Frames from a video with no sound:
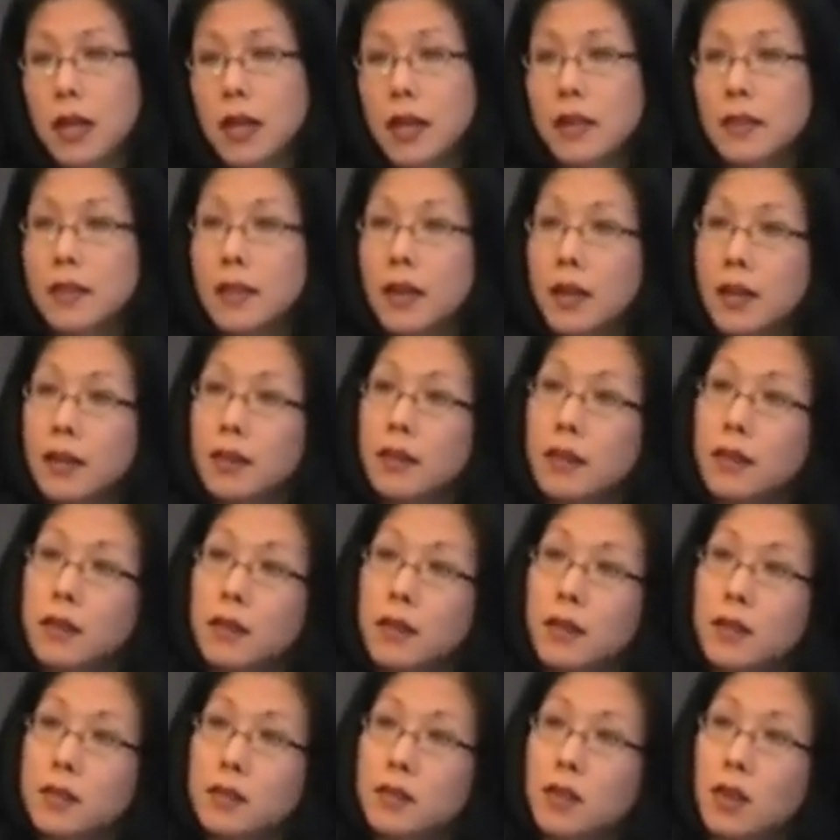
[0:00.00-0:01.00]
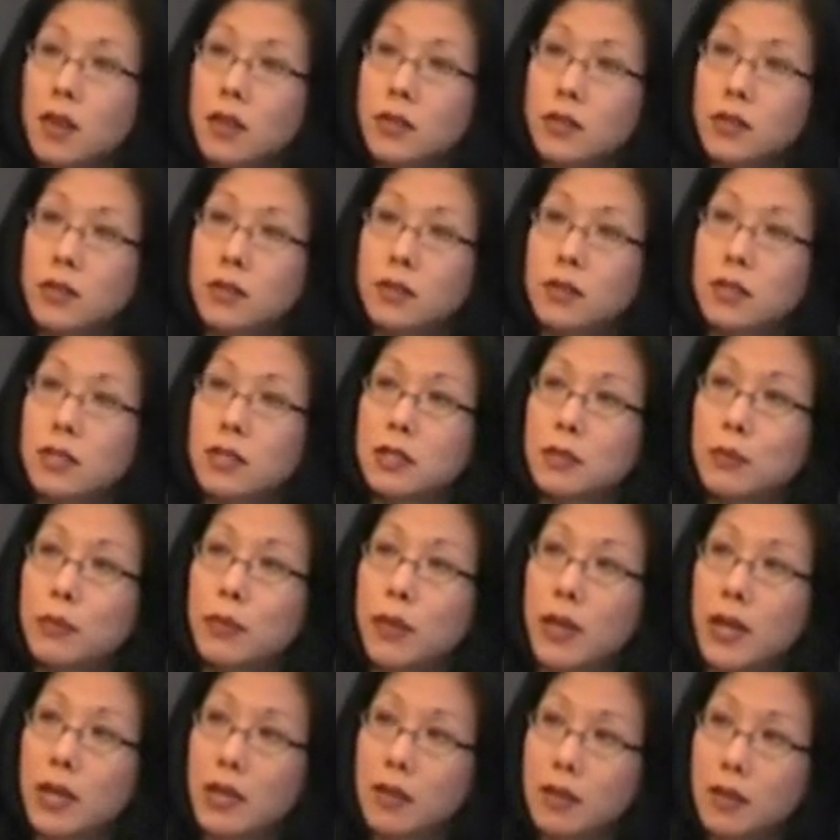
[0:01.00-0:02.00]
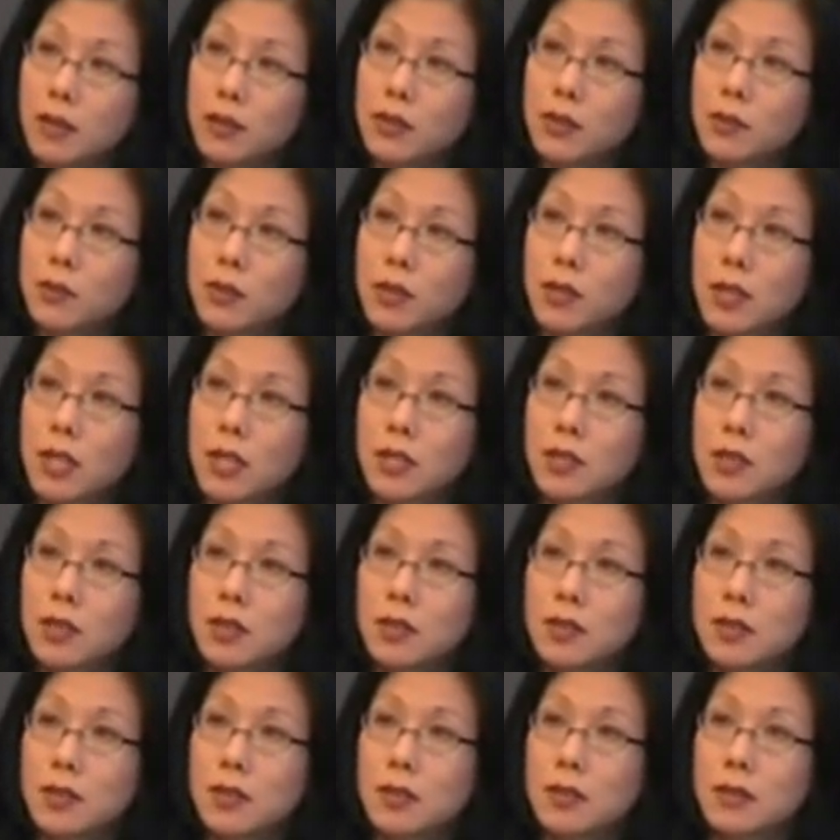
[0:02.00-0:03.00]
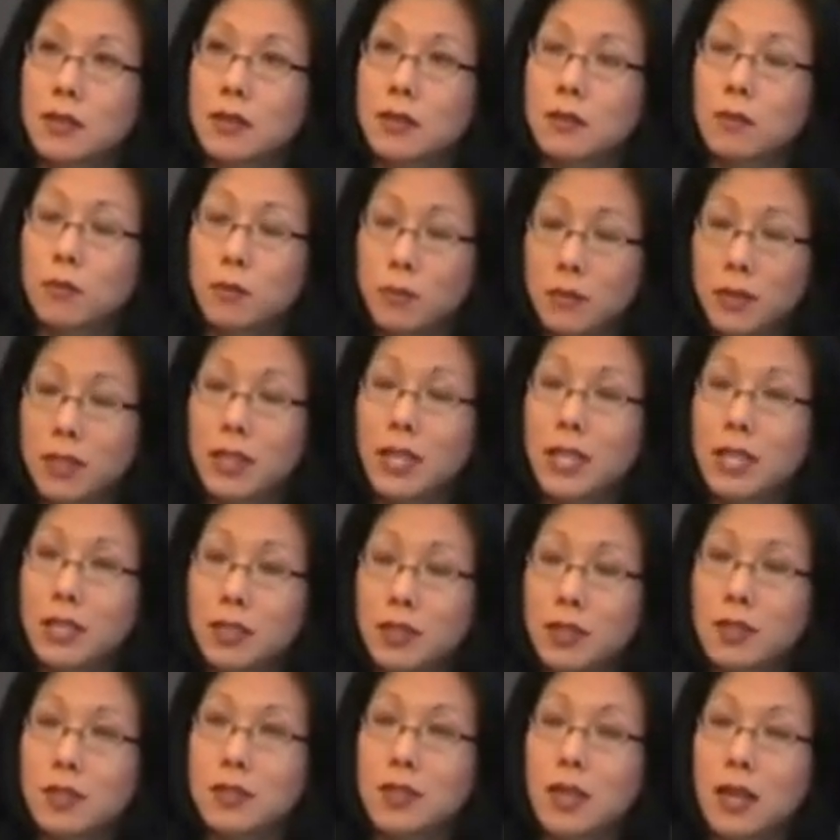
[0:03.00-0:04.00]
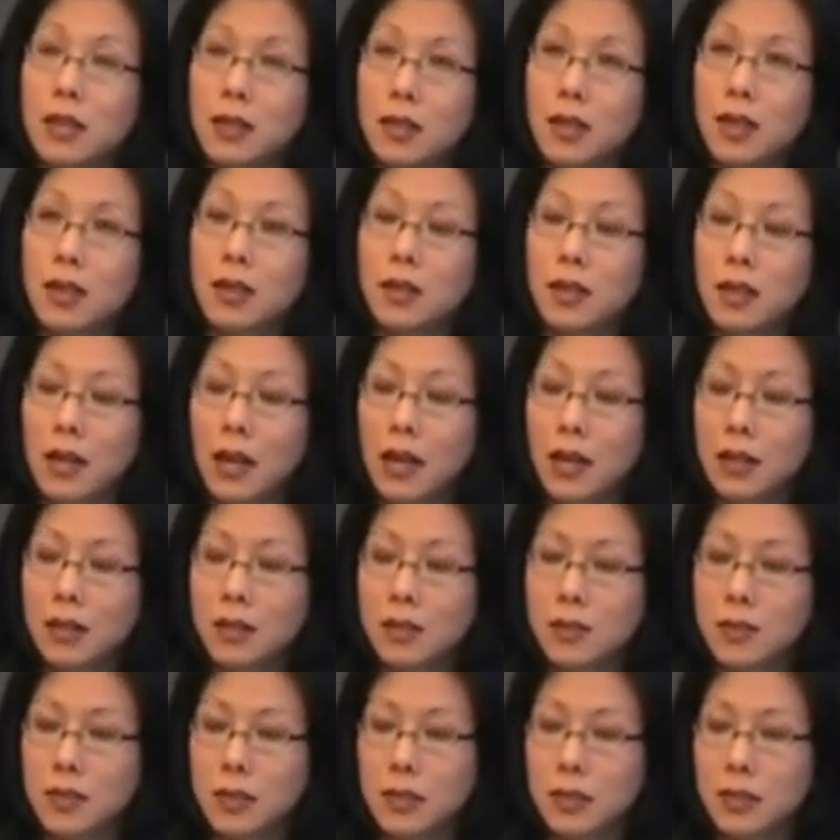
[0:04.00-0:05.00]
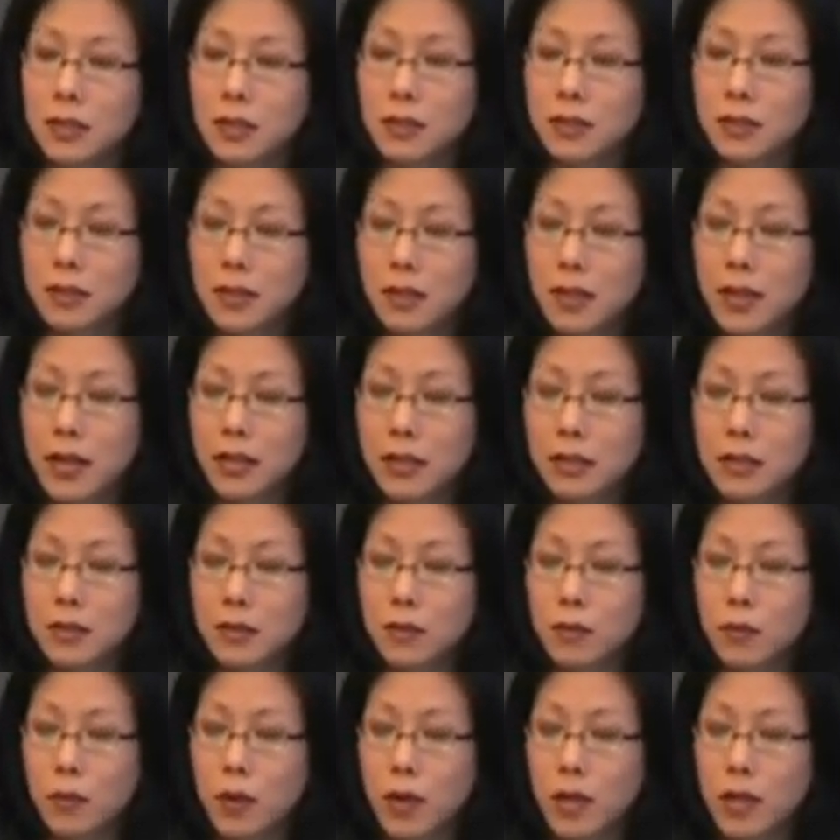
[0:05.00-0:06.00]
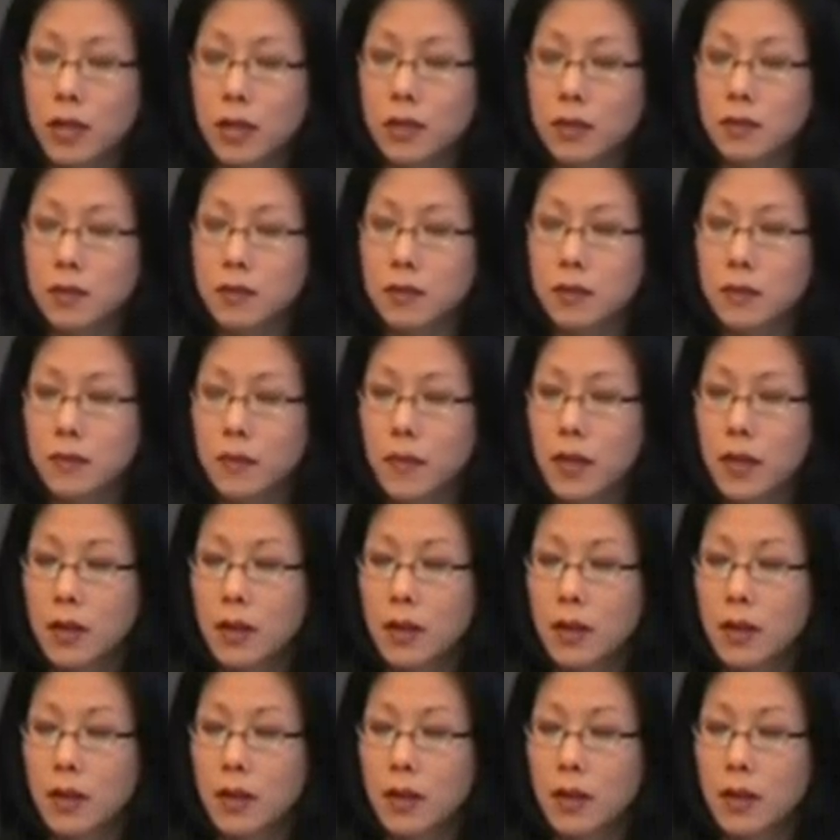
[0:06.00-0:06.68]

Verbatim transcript: And then kids also display those relations, relations online in highly selective ways.